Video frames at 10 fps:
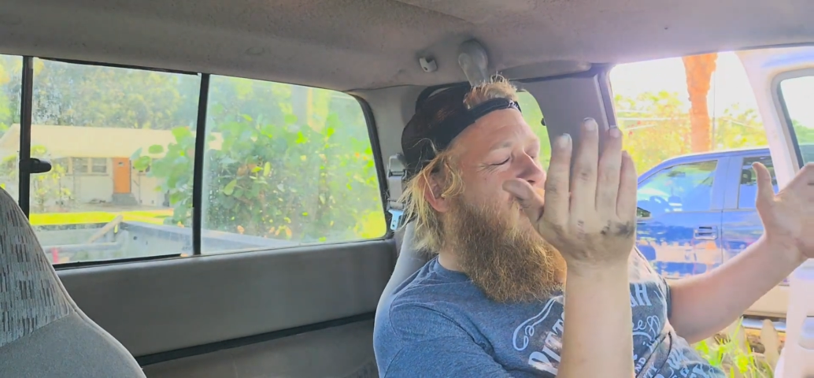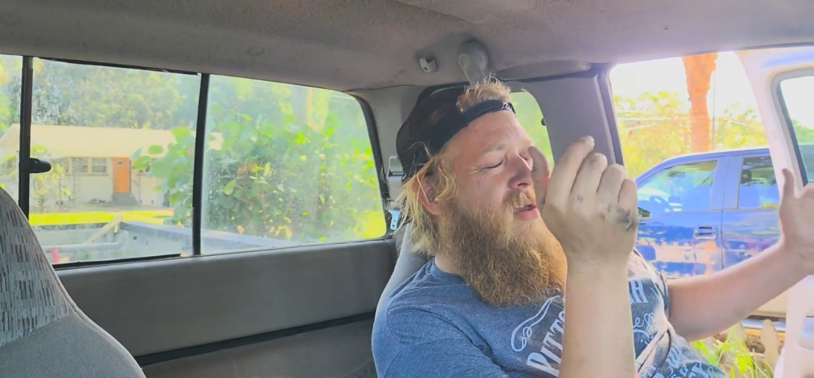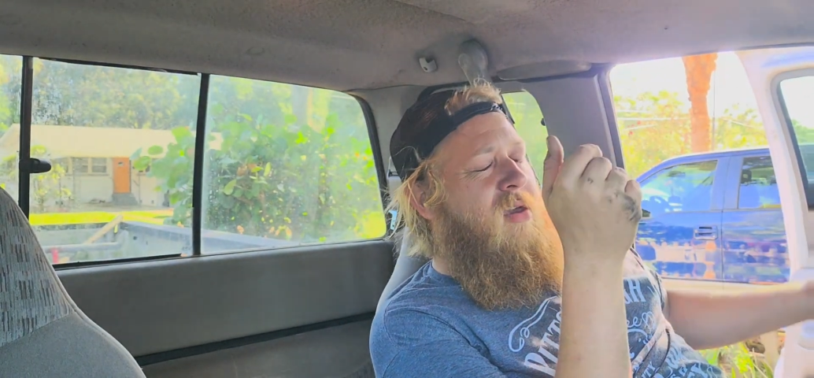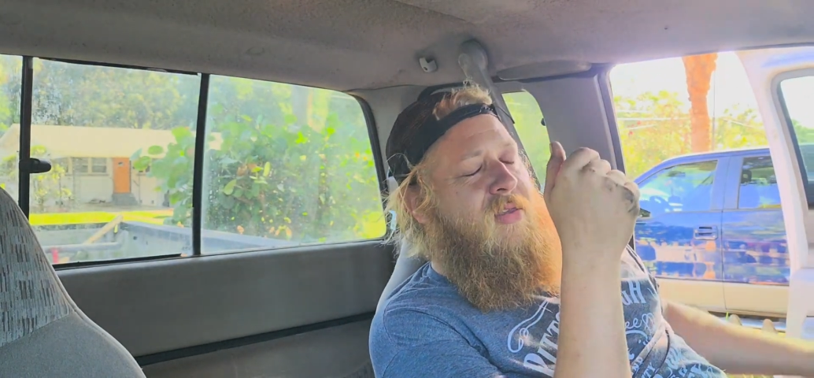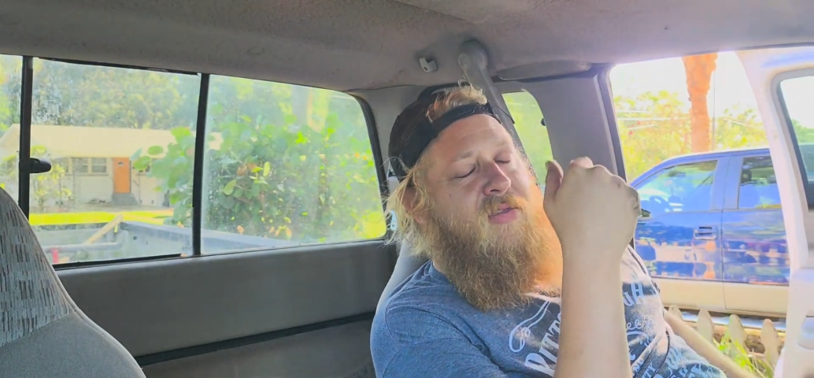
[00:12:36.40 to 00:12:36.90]

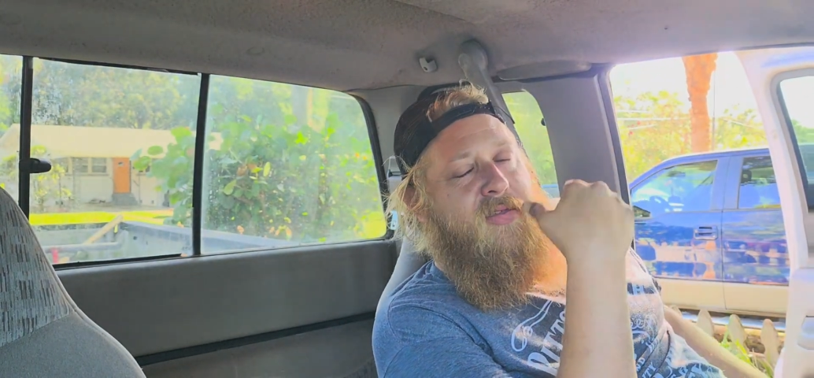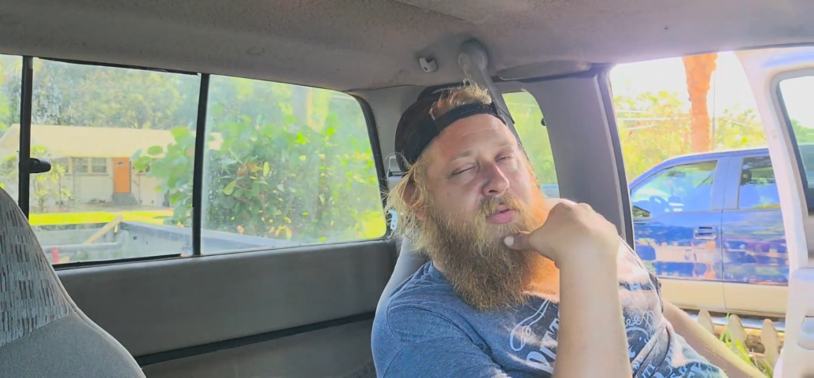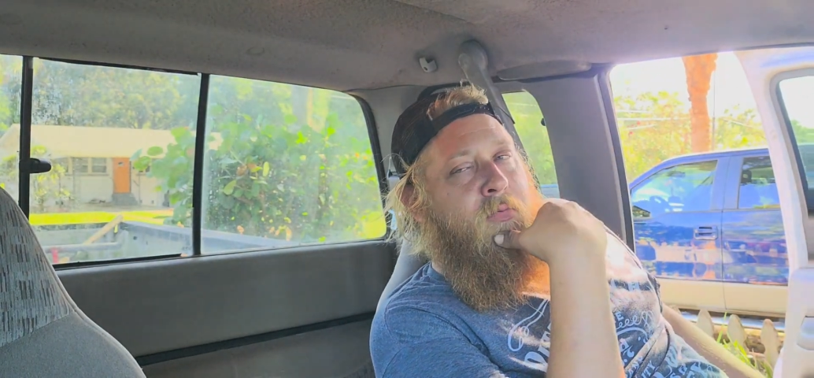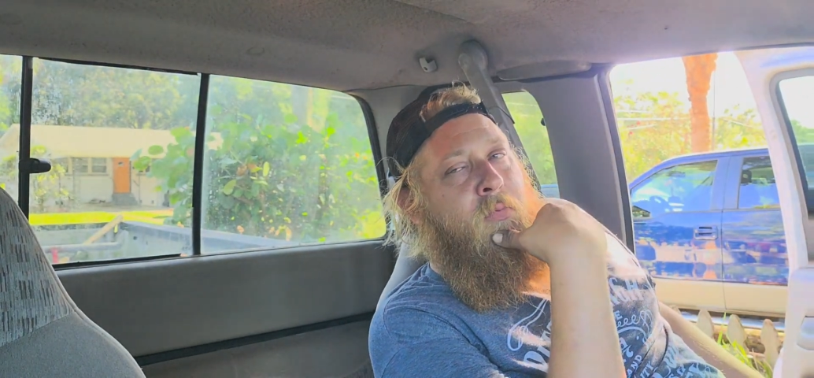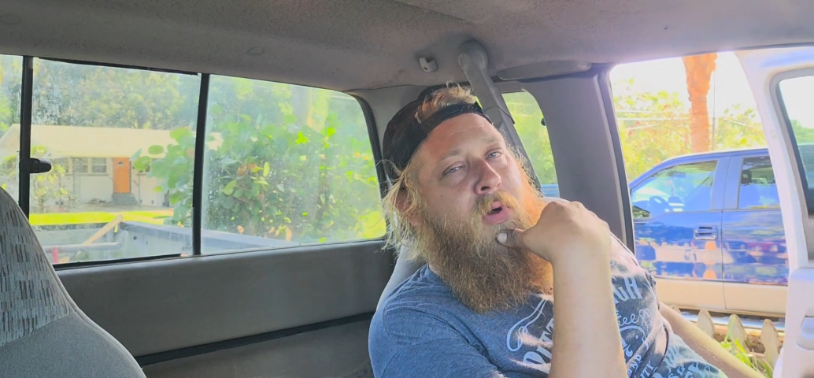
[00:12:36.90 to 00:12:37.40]
it's
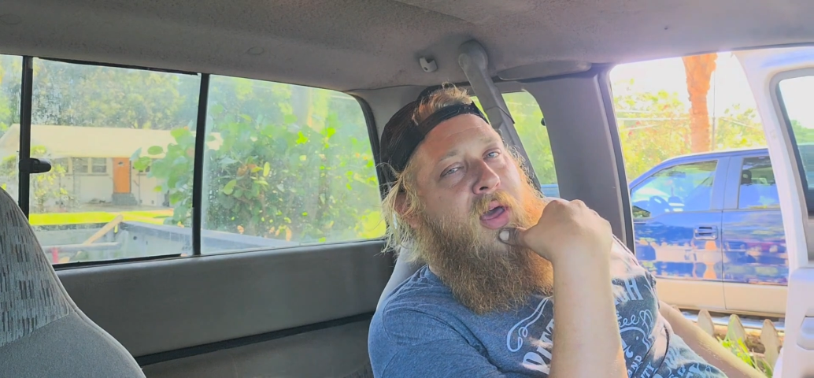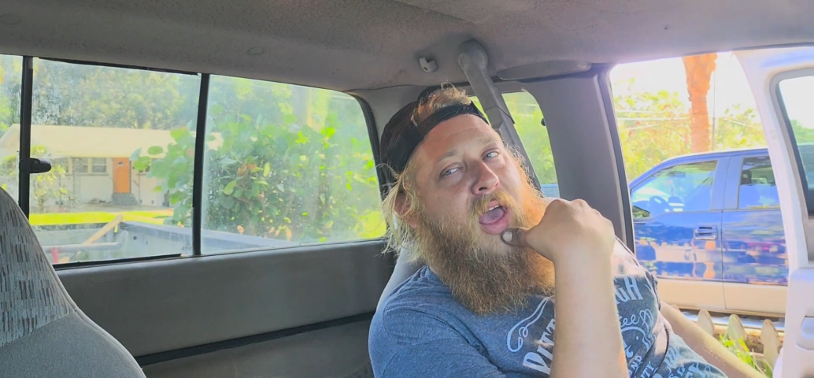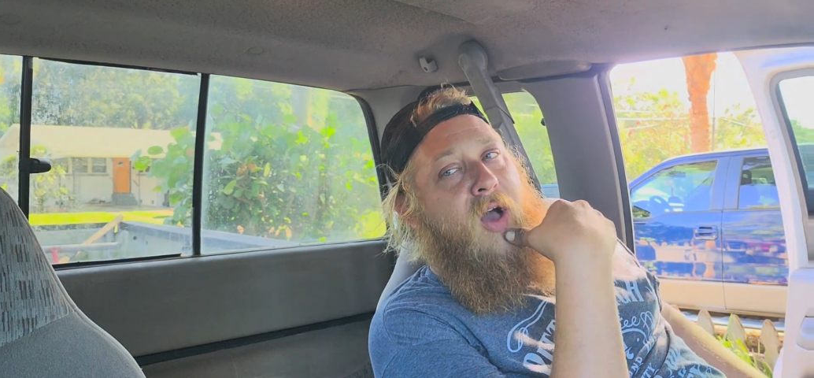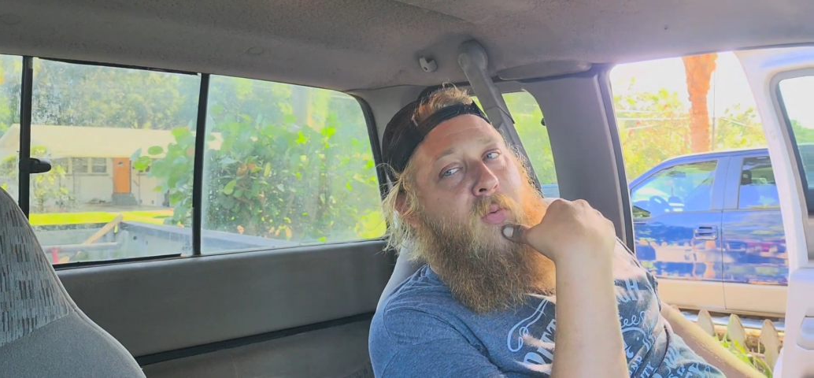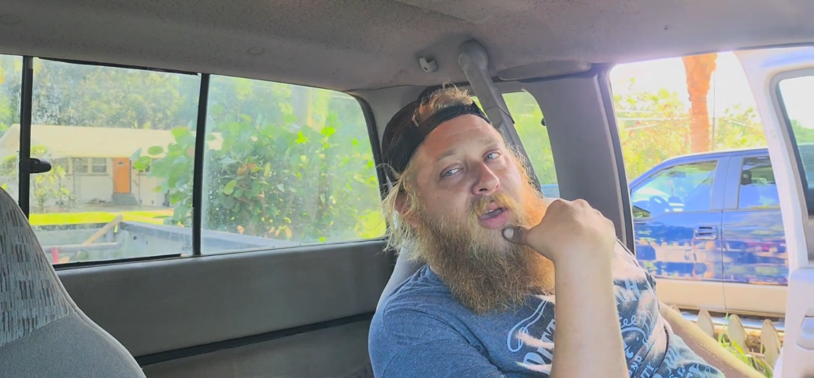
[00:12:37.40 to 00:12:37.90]
what
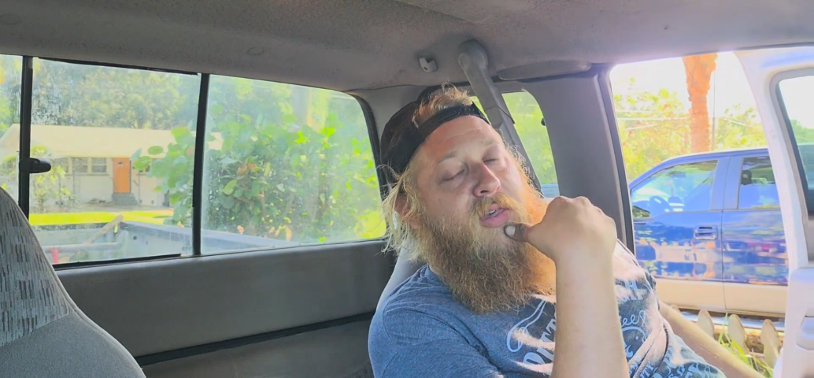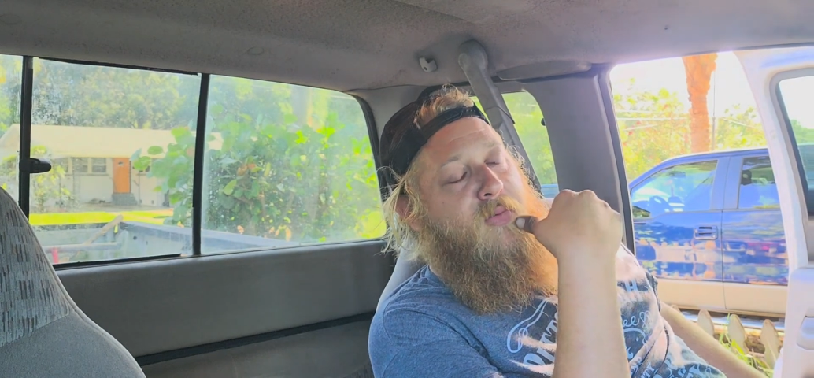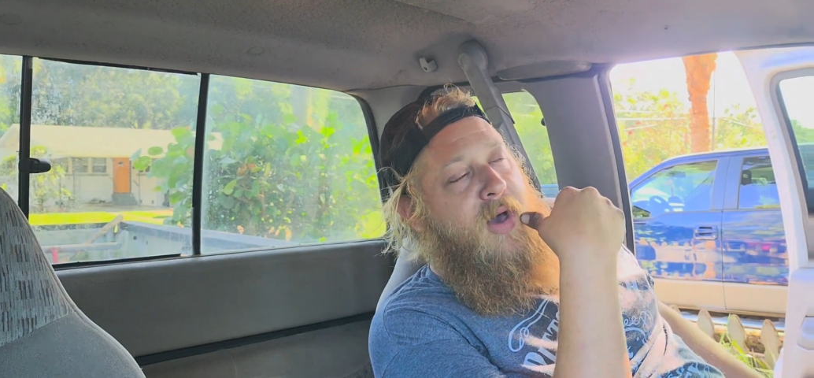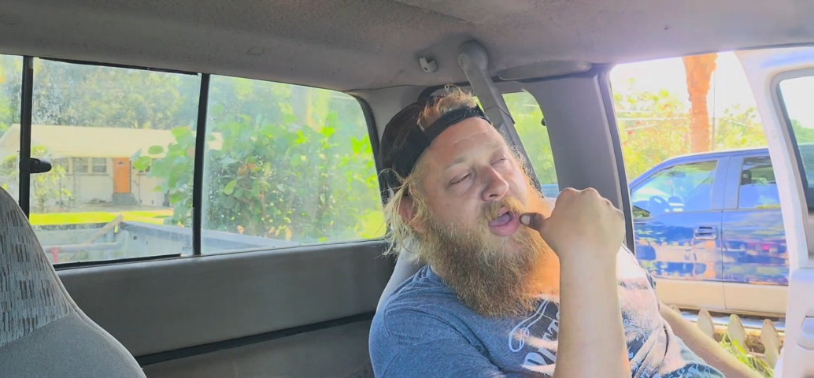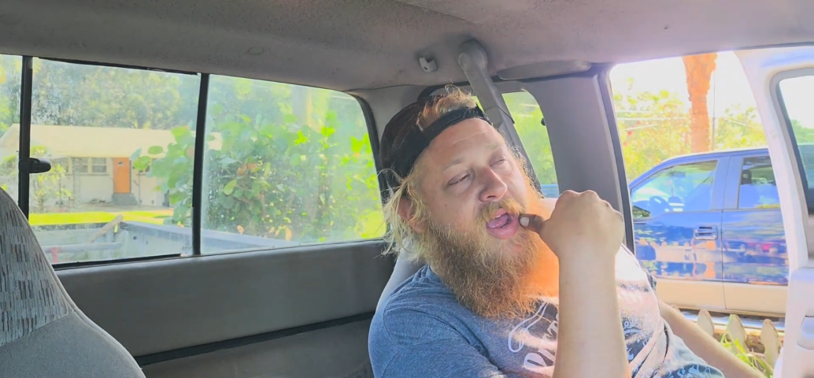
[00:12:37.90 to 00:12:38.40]
outweighs
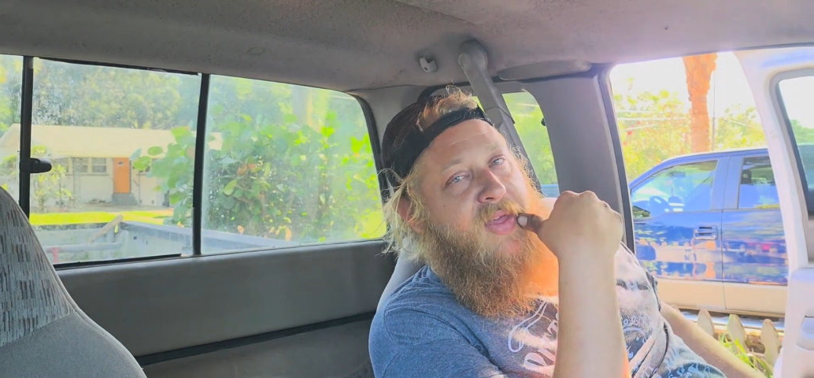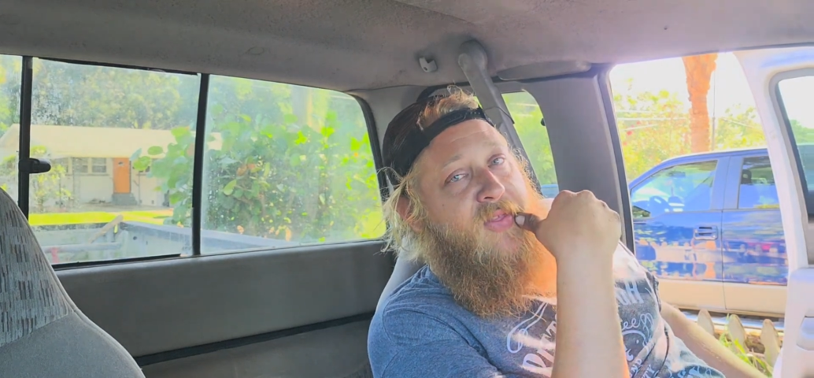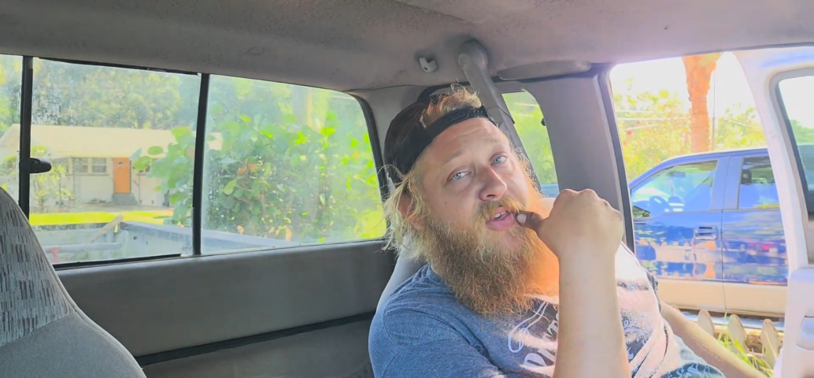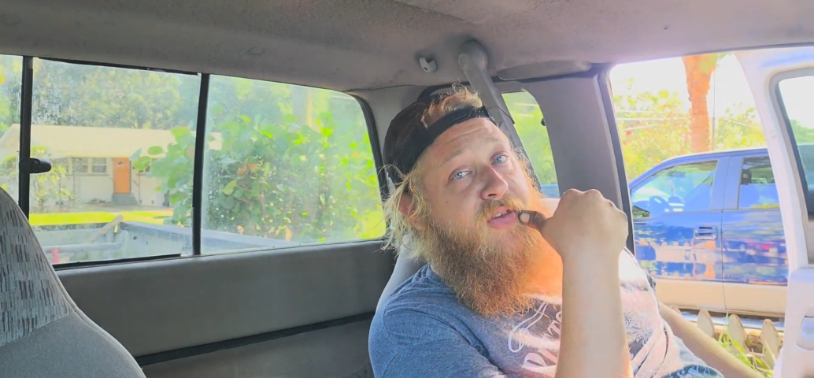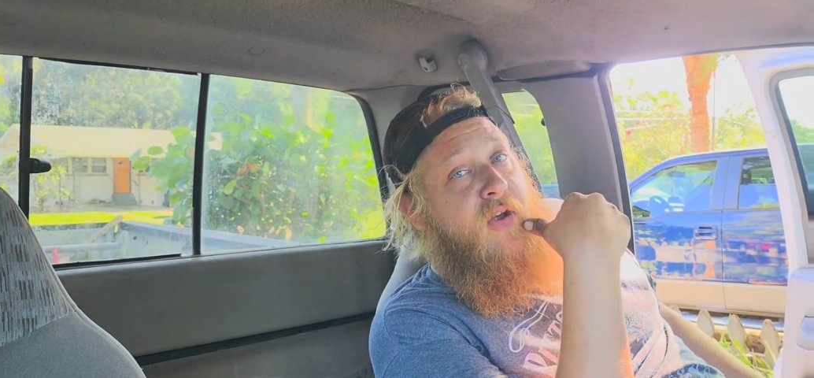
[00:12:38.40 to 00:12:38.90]
what at
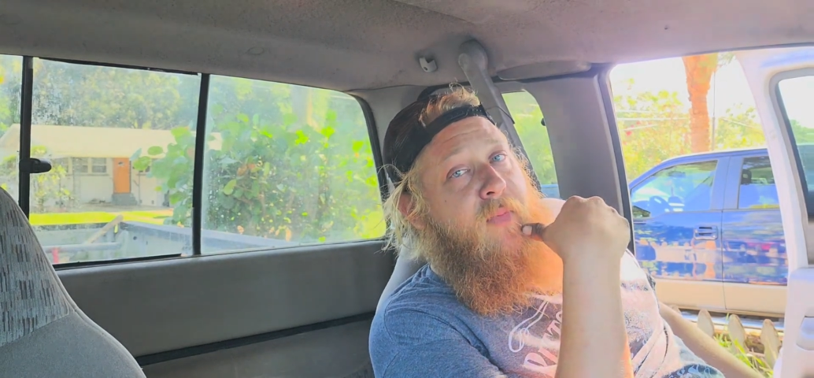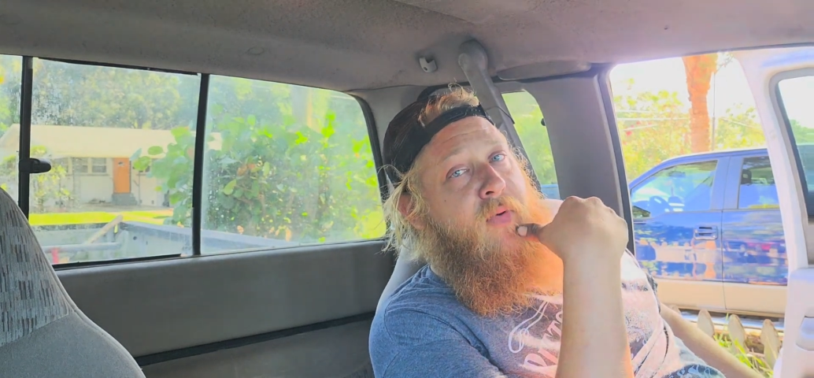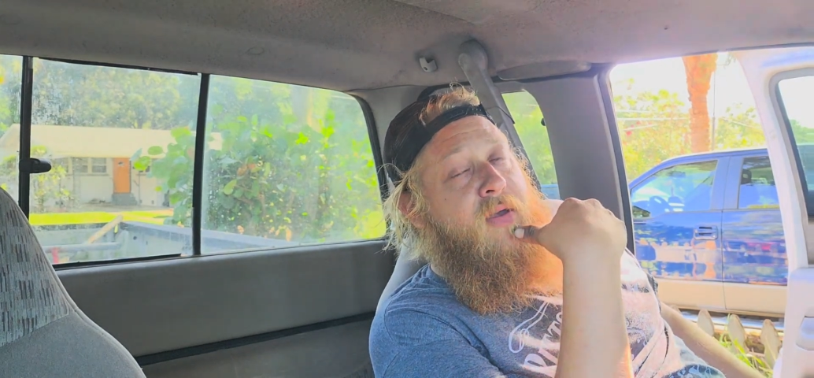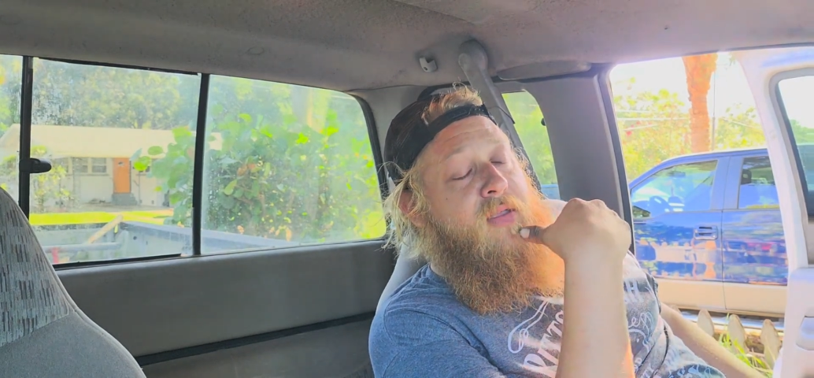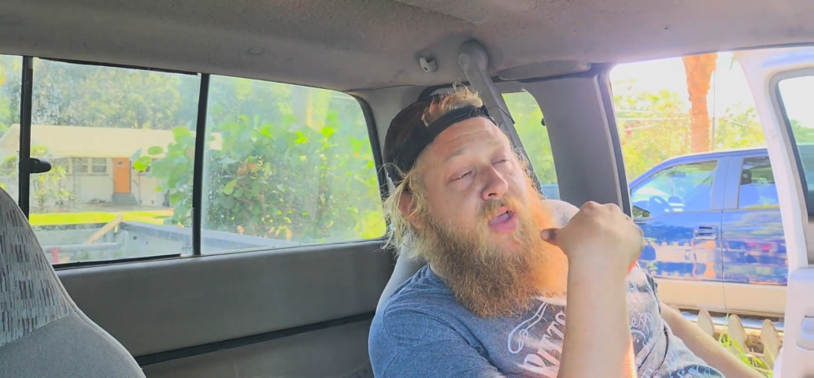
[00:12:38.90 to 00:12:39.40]
this current
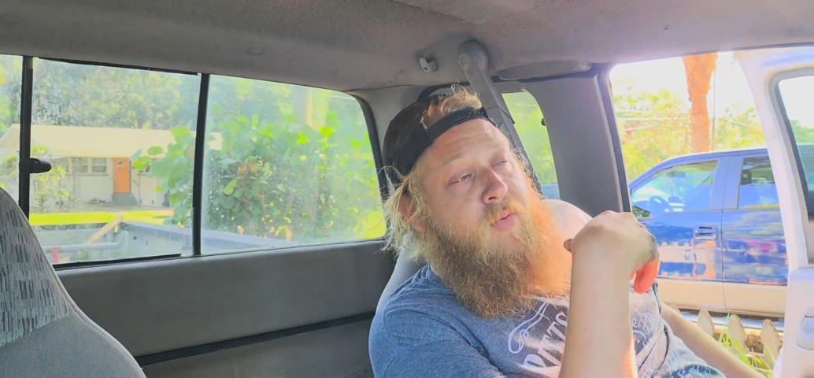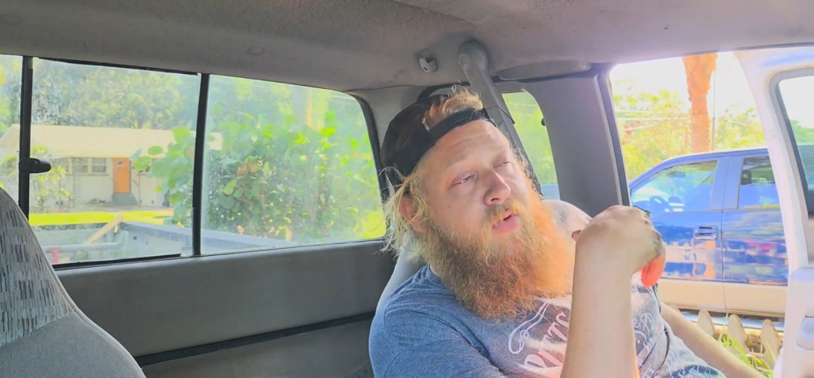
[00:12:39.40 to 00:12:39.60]
point in time.